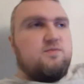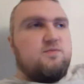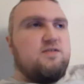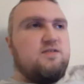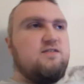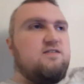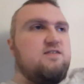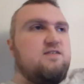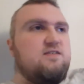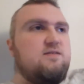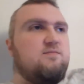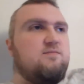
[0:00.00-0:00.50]
But
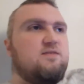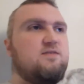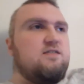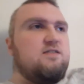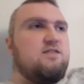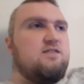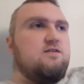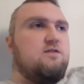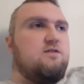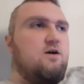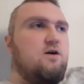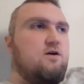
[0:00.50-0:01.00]
it seems like
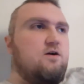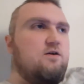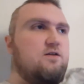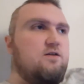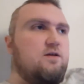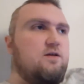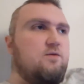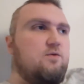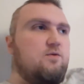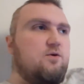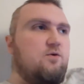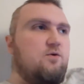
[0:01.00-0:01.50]
the longer
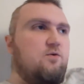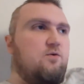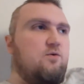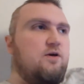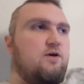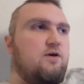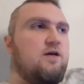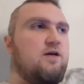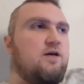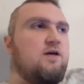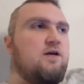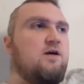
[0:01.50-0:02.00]
that we're
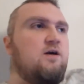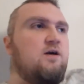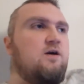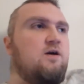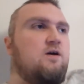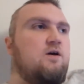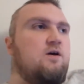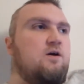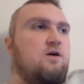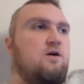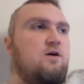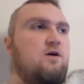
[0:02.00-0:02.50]
going
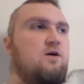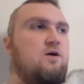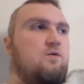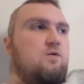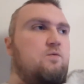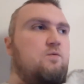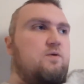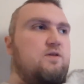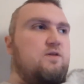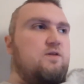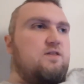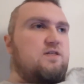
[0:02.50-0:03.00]

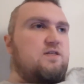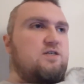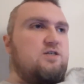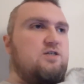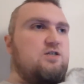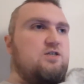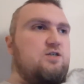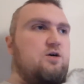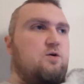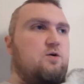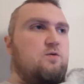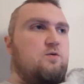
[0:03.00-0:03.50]
with this
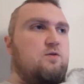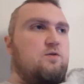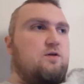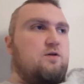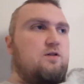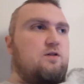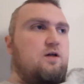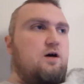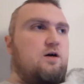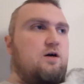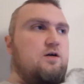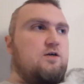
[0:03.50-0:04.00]
show, the
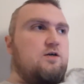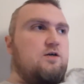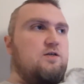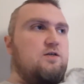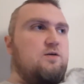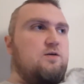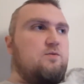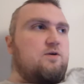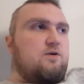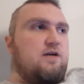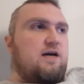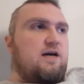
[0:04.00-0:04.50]
longer that
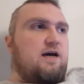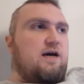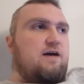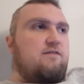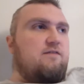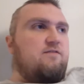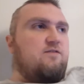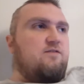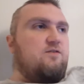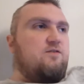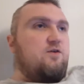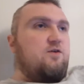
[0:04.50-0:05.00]
we're going to
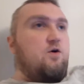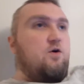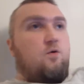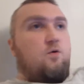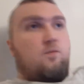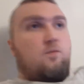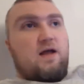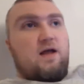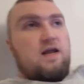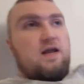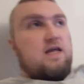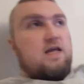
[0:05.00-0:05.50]
have so
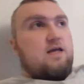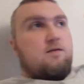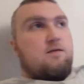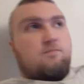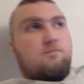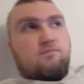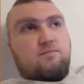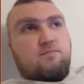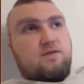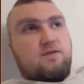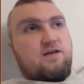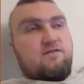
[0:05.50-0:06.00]

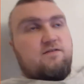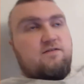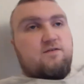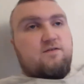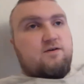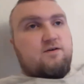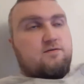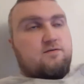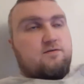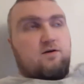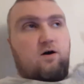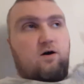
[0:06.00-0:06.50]
many
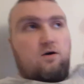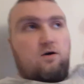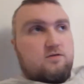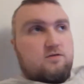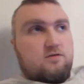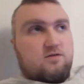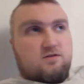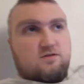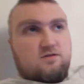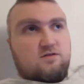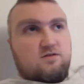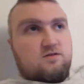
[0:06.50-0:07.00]
different
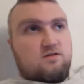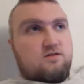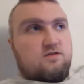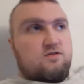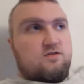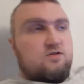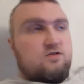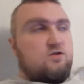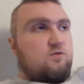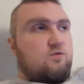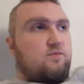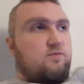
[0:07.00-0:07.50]
alters
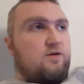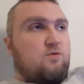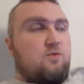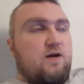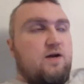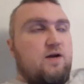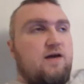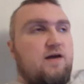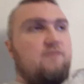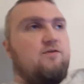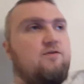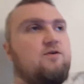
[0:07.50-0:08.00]
and so many
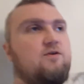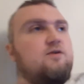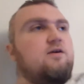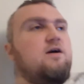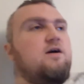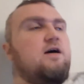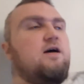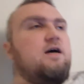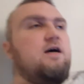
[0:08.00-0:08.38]
whatever